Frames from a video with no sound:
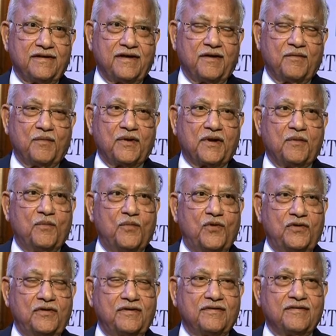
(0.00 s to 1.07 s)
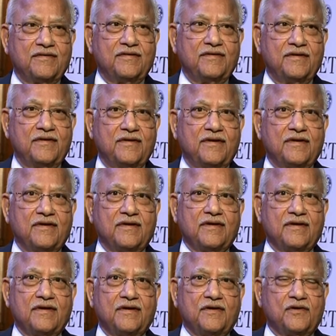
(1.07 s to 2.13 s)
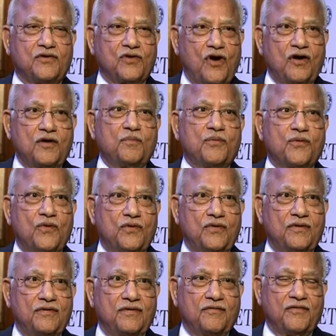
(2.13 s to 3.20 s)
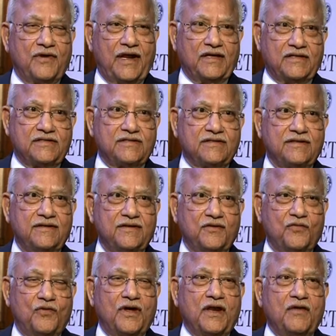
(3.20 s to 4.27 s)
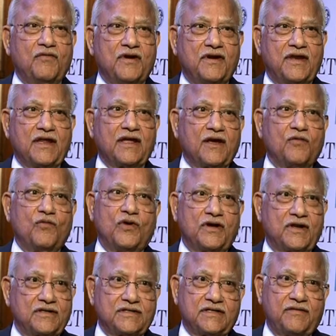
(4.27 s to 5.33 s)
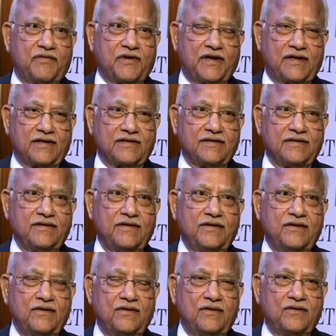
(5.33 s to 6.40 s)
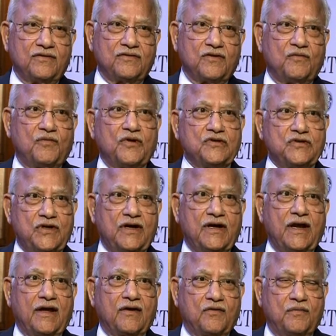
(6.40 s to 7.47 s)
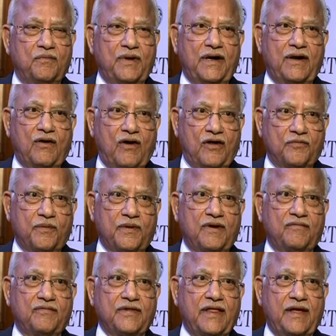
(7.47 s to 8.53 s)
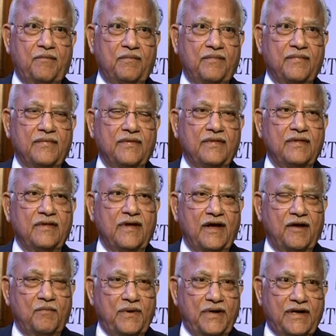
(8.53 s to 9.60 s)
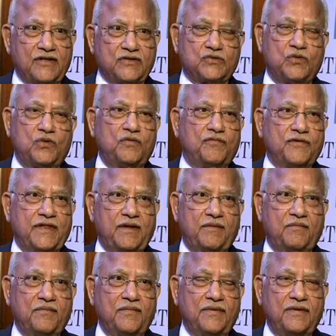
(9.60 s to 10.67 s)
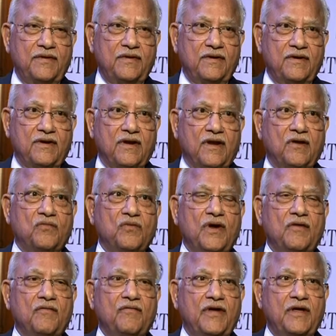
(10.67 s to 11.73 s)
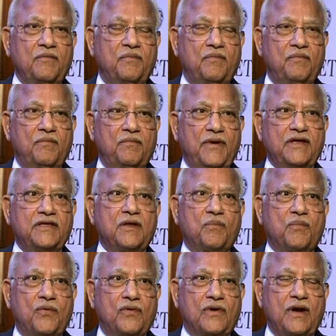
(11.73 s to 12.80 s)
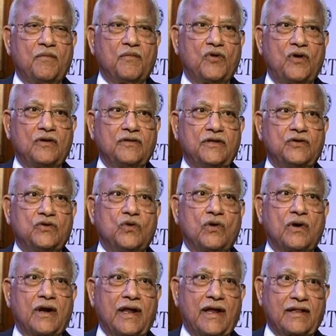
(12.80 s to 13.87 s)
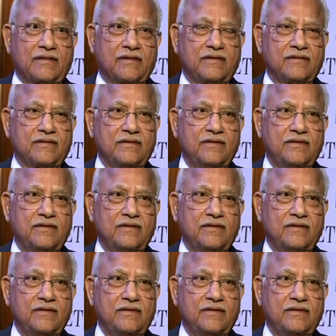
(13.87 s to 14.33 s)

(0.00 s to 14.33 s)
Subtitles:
I'm a remote, drought-prone village where even drinking water is difficult. So fortunately, I could build a hospital for them. I built a school for them. Now we have a major program called the Total Health.